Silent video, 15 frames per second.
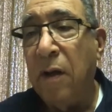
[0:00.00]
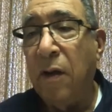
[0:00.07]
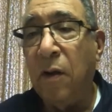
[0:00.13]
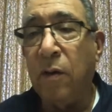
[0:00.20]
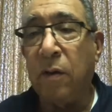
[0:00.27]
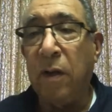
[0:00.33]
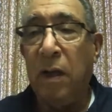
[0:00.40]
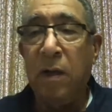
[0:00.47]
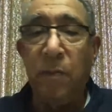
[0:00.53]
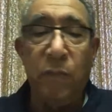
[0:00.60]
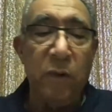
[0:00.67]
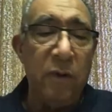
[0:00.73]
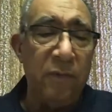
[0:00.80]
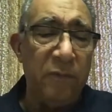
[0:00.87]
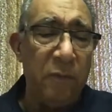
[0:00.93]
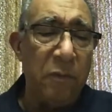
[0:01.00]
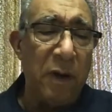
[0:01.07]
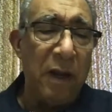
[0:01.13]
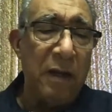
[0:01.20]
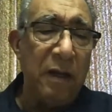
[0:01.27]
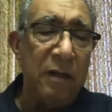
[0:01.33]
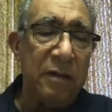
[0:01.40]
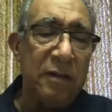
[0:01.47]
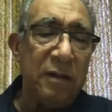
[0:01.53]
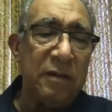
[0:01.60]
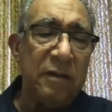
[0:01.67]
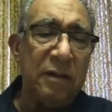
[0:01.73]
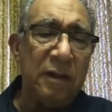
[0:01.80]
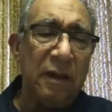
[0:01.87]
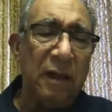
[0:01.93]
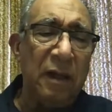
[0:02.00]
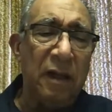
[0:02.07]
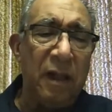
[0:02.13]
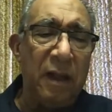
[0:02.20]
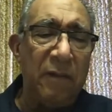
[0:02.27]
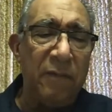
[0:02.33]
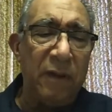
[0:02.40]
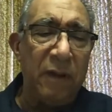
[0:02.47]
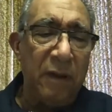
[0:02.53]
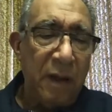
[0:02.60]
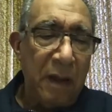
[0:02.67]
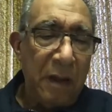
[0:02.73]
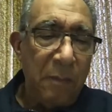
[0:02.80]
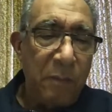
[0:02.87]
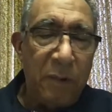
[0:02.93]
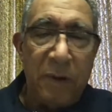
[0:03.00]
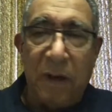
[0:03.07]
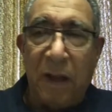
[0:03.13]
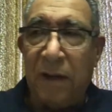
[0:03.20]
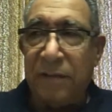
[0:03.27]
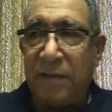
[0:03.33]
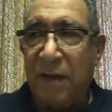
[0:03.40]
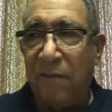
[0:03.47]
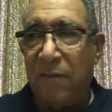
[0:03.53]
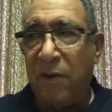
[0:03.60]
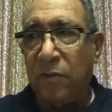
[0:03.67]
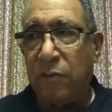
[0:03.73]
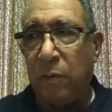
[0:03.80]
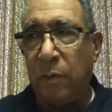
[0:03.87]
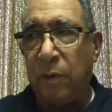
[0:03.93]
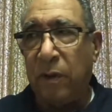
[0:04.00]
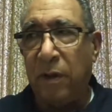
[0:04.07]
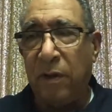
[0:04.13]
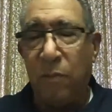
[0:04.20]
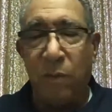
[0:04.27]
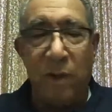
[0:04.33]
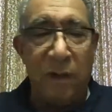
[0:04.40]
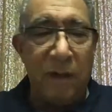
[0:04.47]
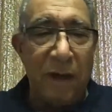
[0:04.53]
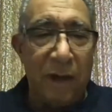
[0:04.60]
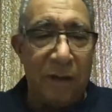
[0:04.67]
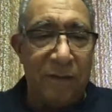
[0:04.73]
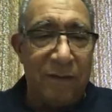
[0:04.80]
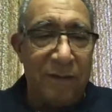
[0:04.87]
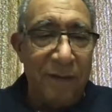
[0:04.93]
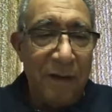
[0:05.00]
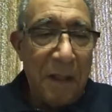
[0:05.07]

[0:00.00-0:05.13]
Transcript: Okay, beautiful writings. It's a little heavy, but not as heavy as what we're going to read next.